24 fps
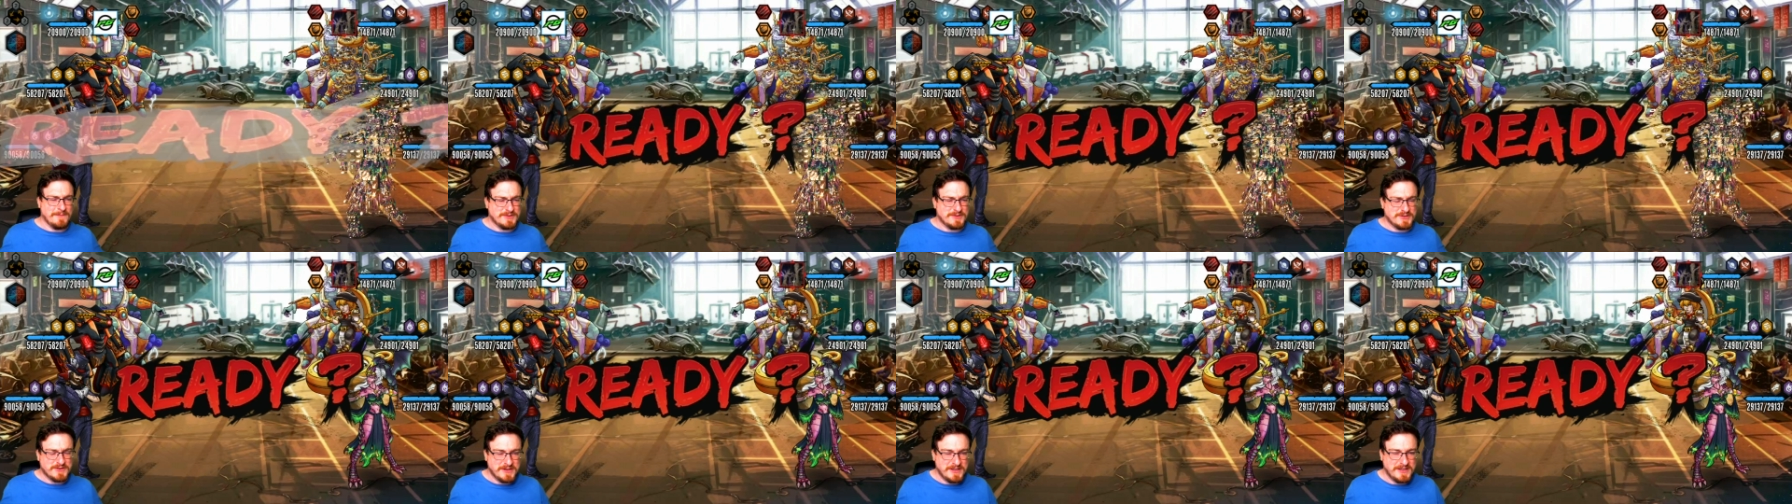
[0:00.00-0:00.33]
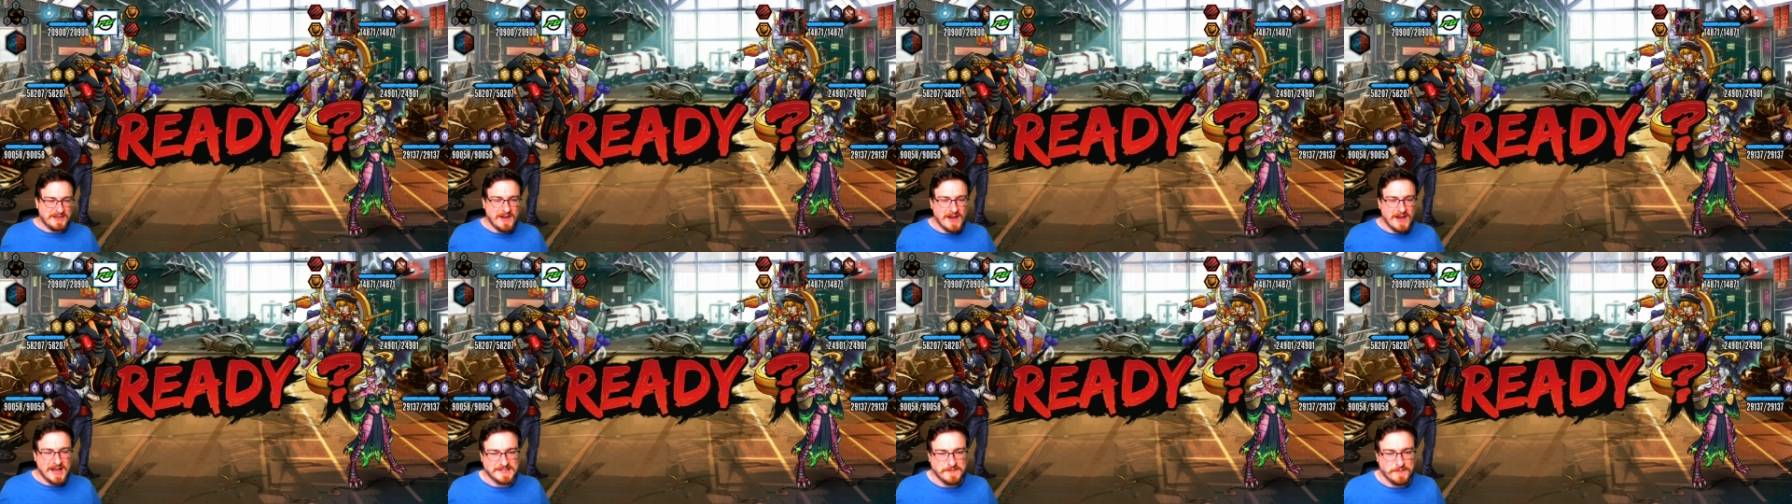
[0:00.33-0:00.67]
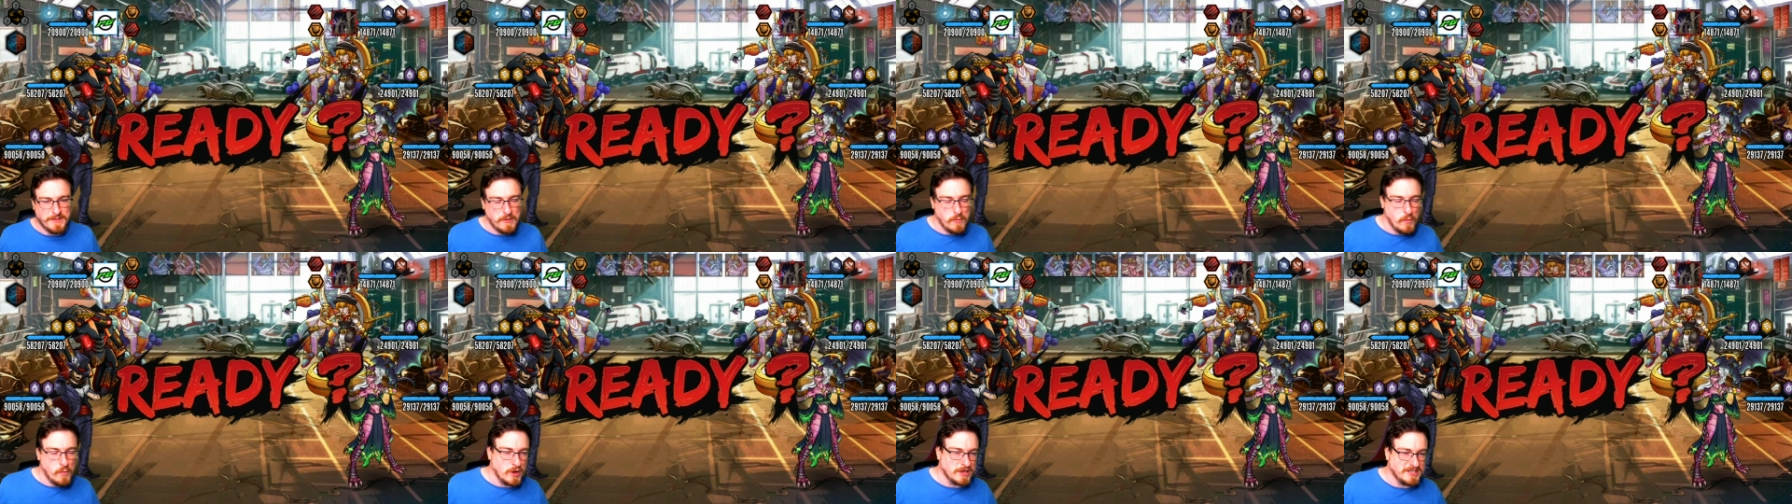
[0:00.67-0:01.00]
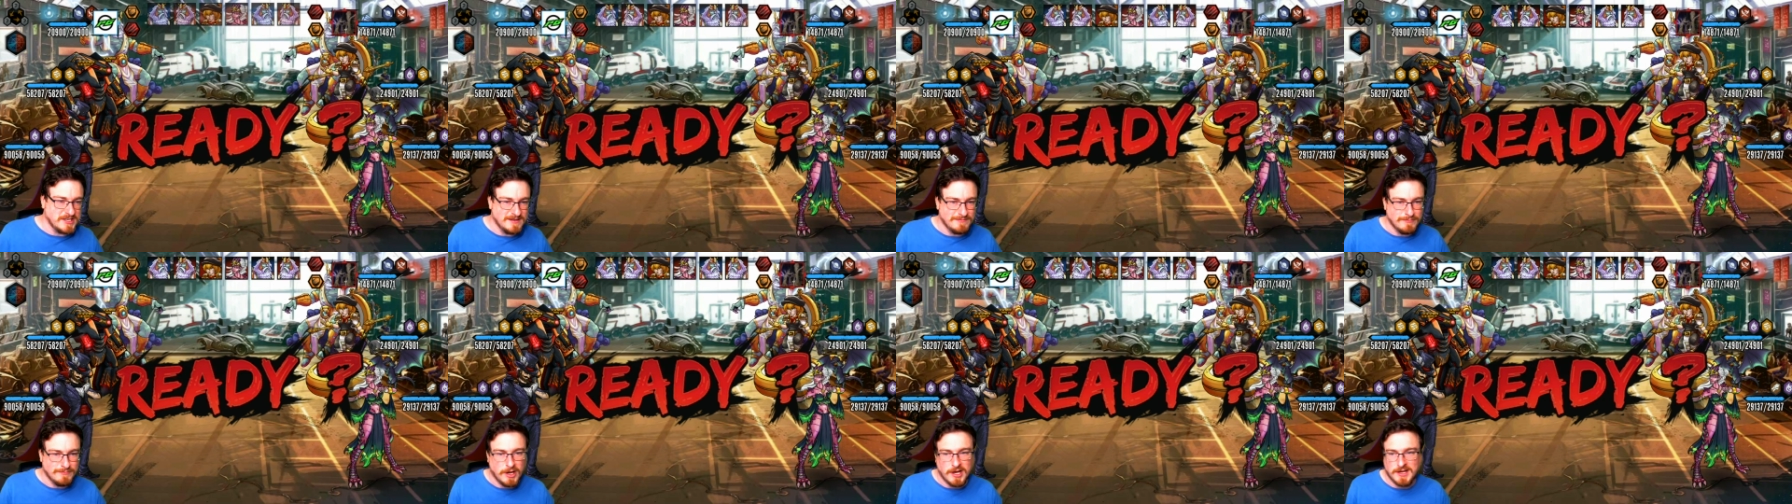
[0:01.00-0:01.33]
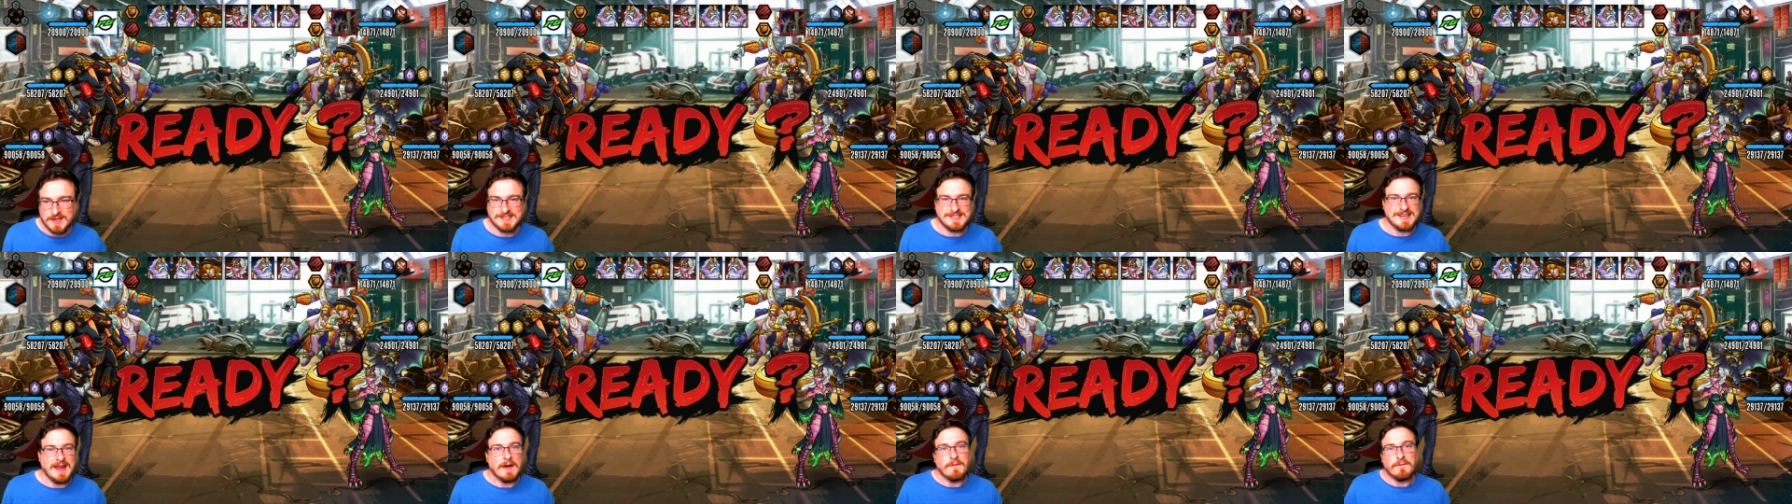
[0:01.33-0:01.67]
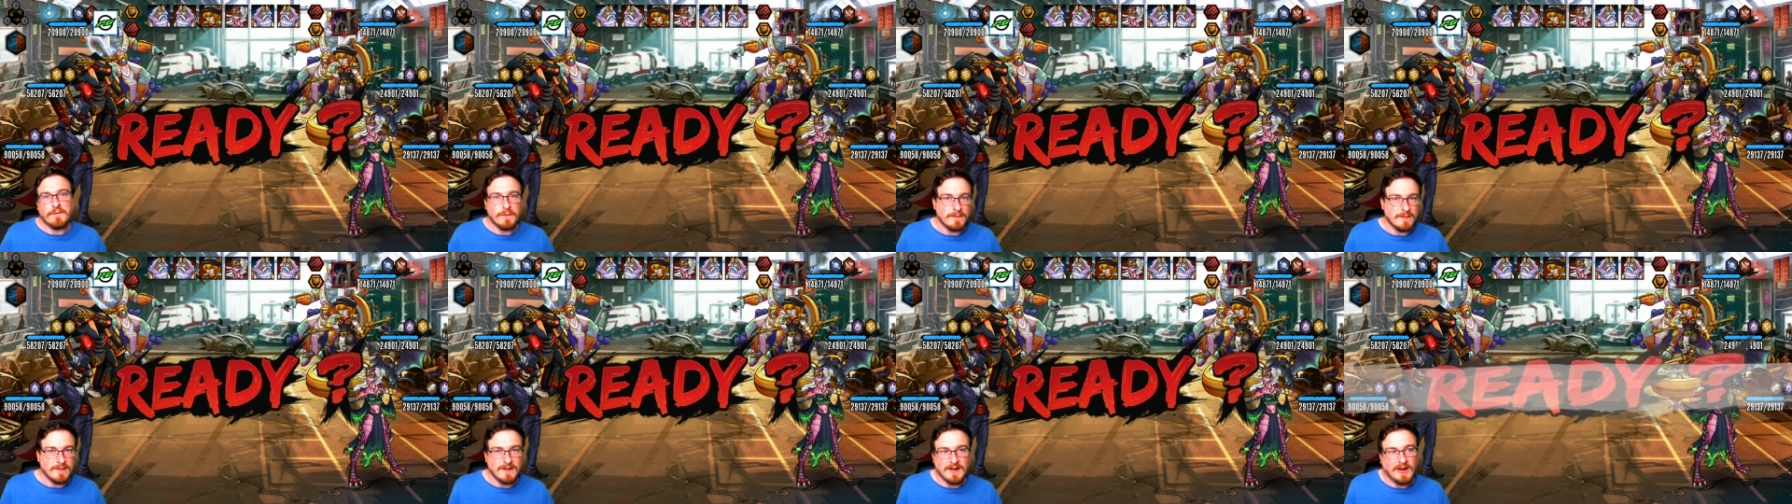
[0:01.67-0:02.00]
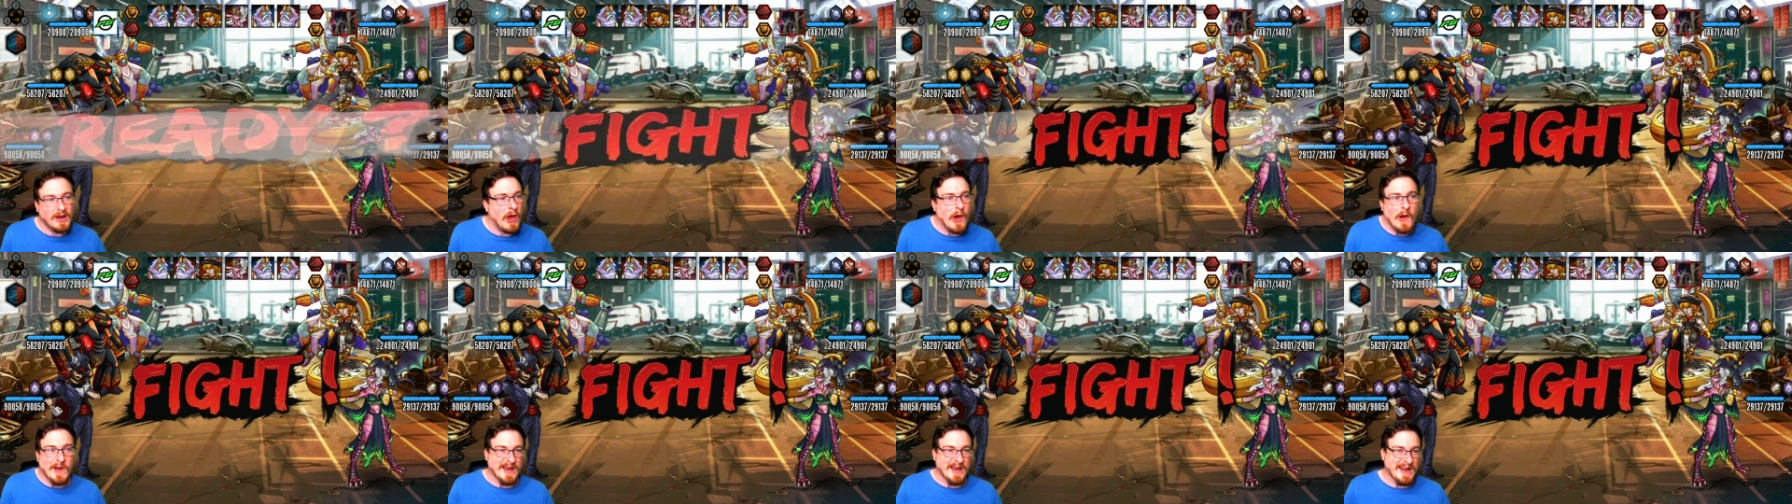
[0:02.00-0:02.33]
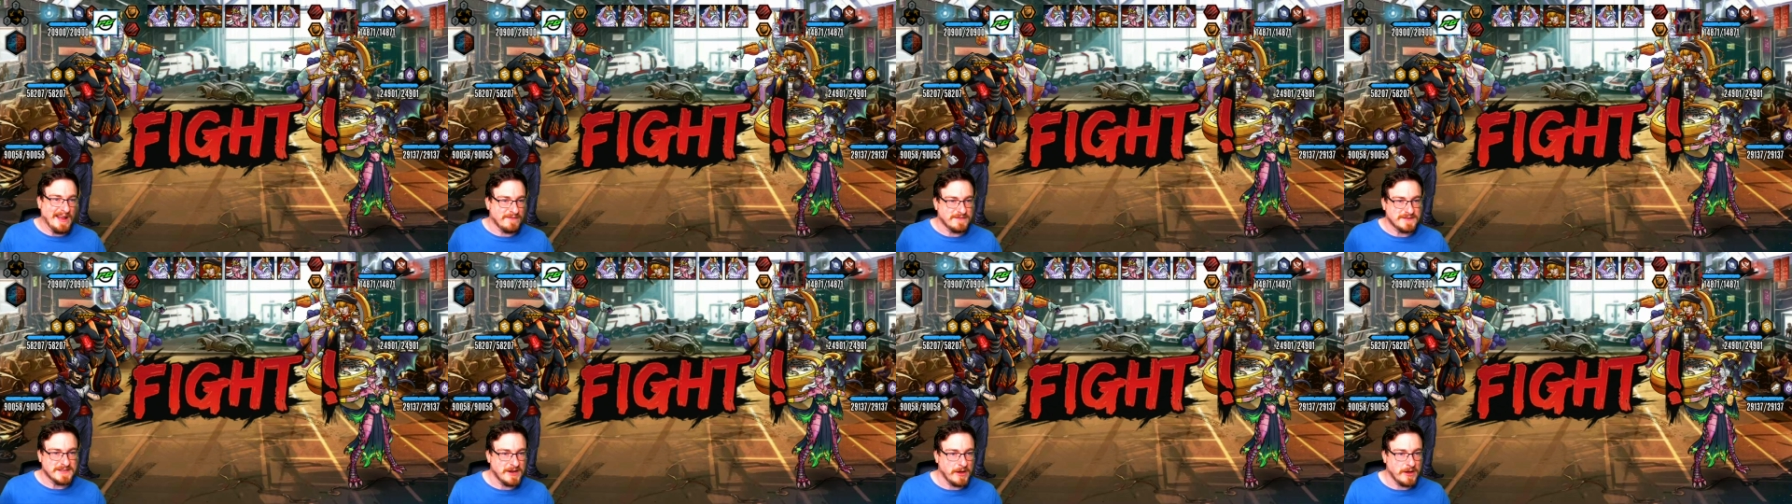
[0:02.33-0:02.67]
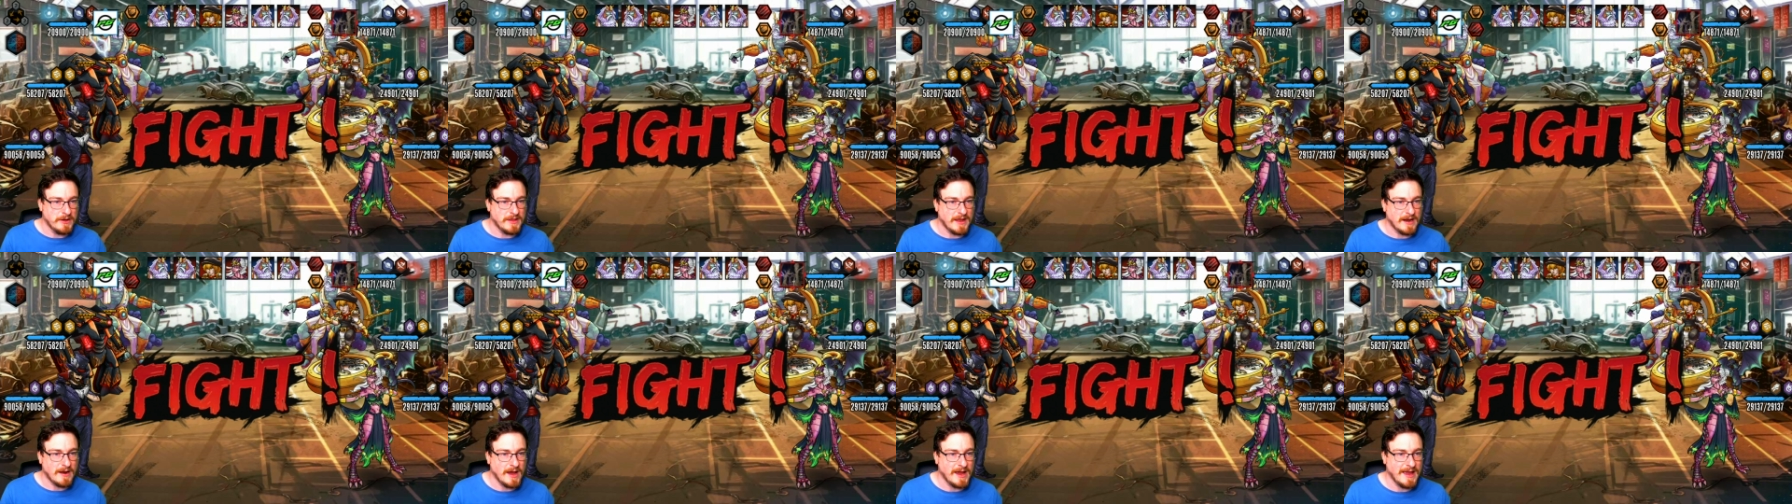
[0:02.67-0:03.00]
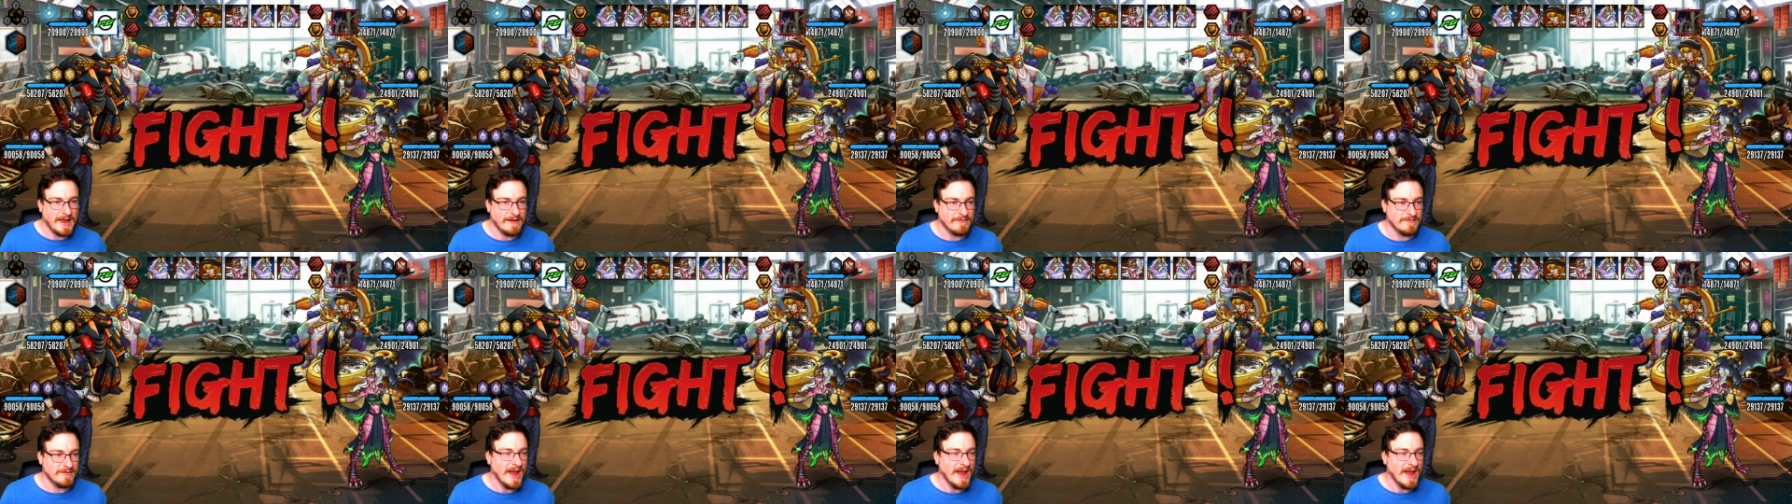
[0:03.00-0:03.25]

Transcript: sure you guys have been watching my stuff long enough to know that I am.